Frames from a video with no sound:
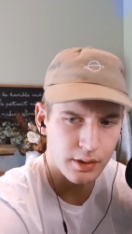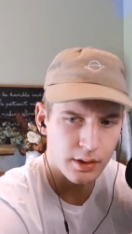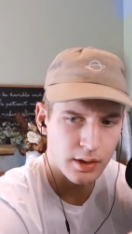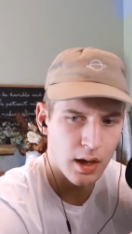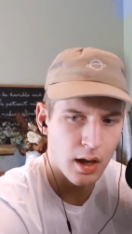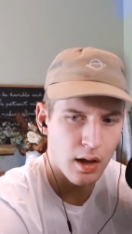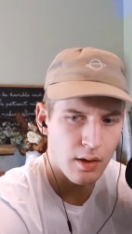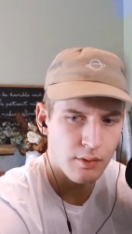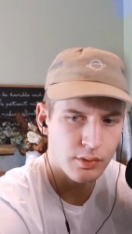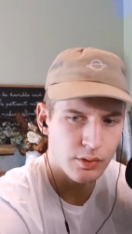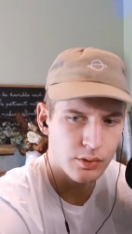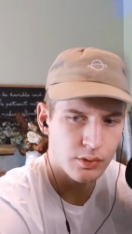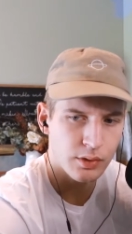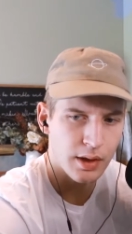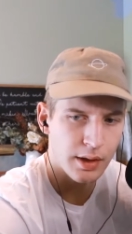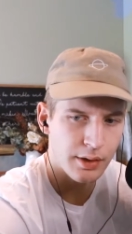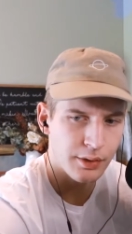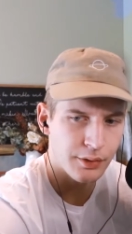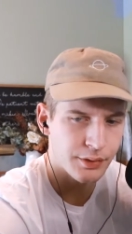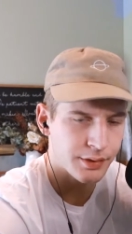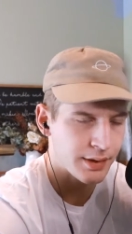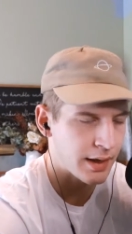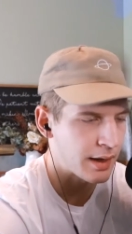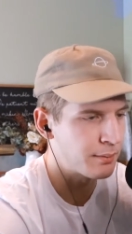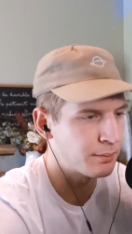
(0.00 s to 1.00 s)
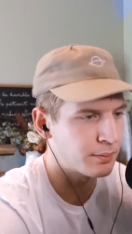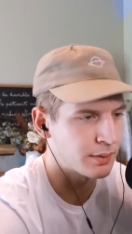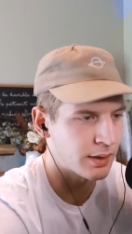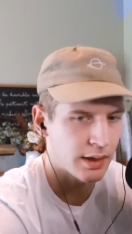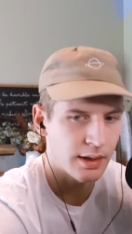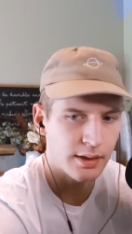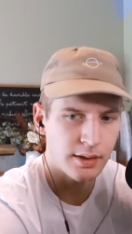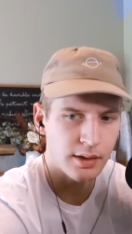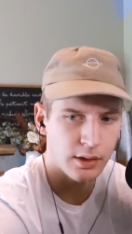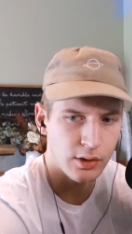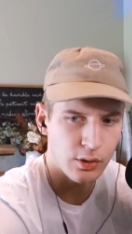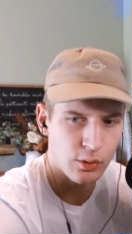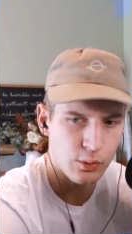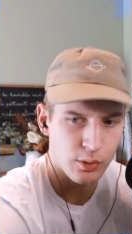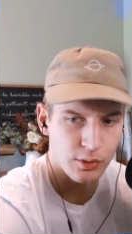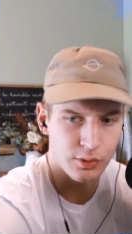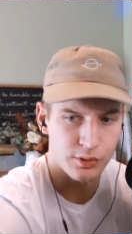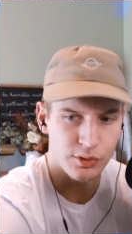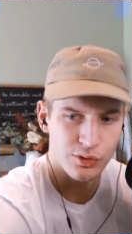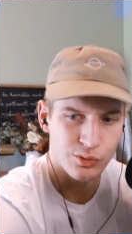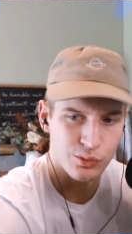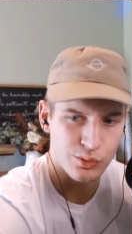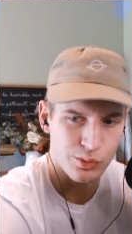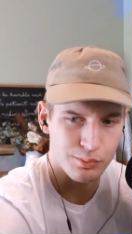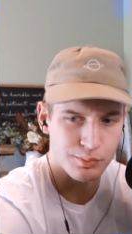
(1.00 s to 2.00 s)
template that you can
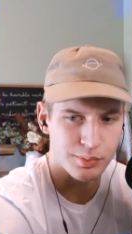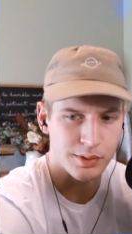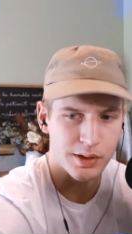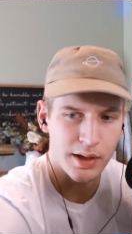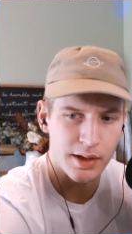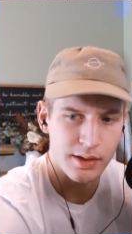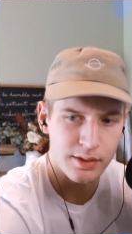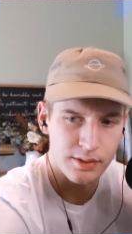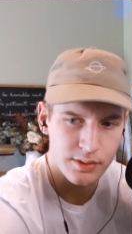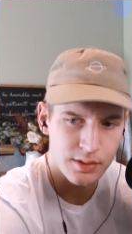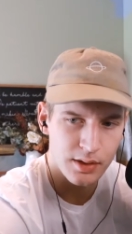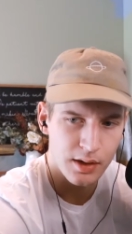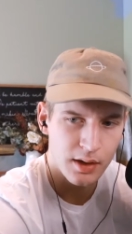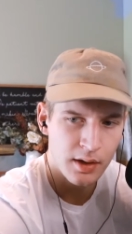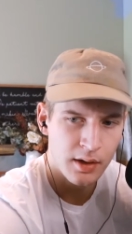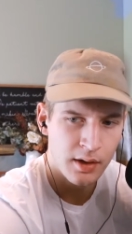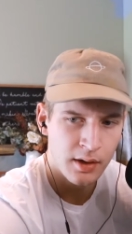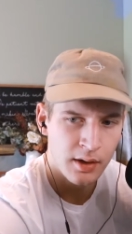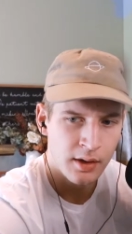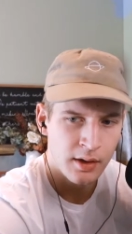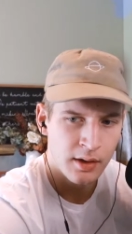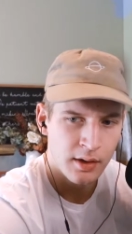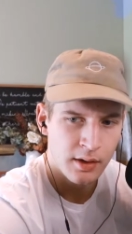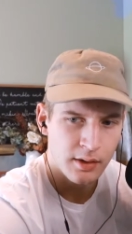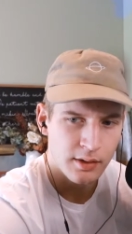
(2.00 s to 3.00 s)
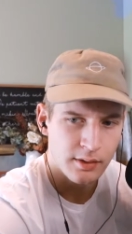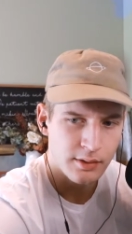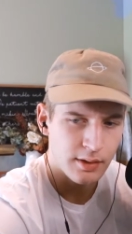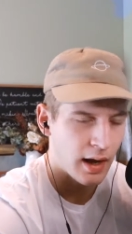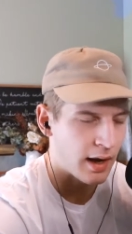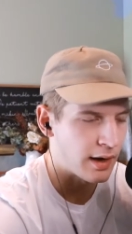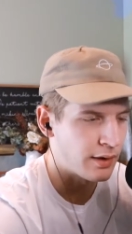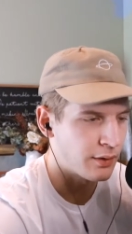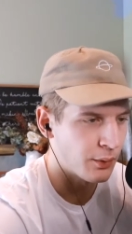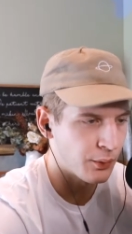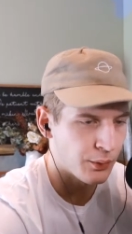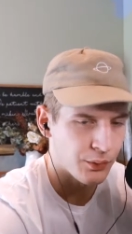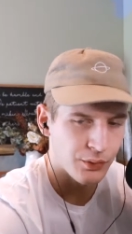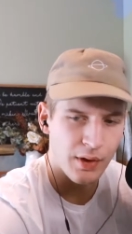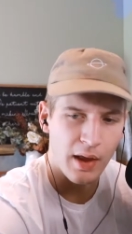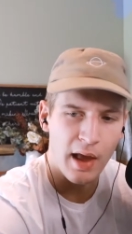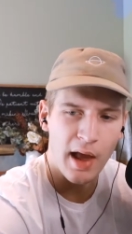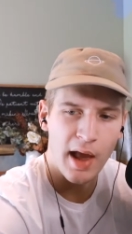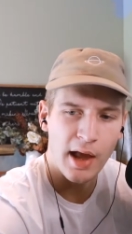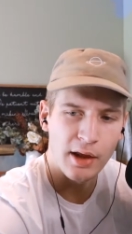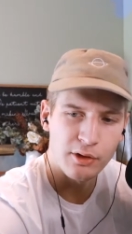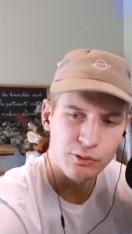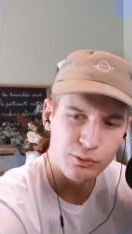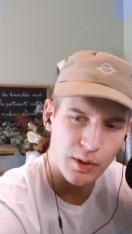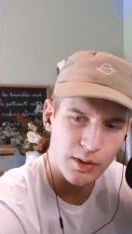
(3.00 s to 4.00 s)
just replace titles,
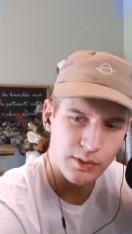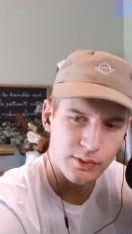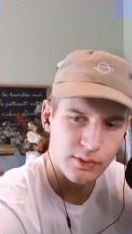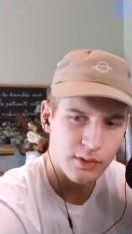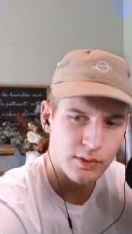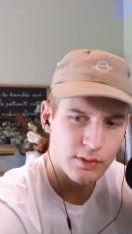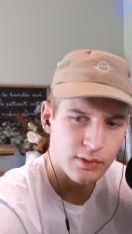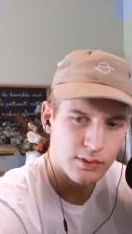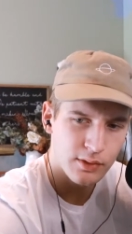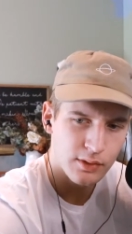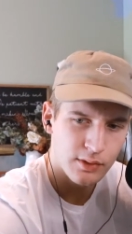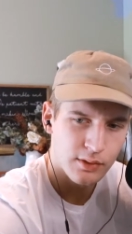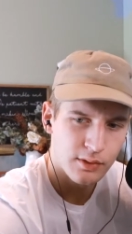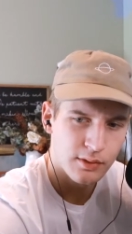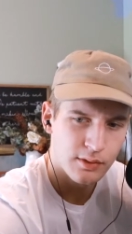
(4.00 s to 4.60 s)
addresses,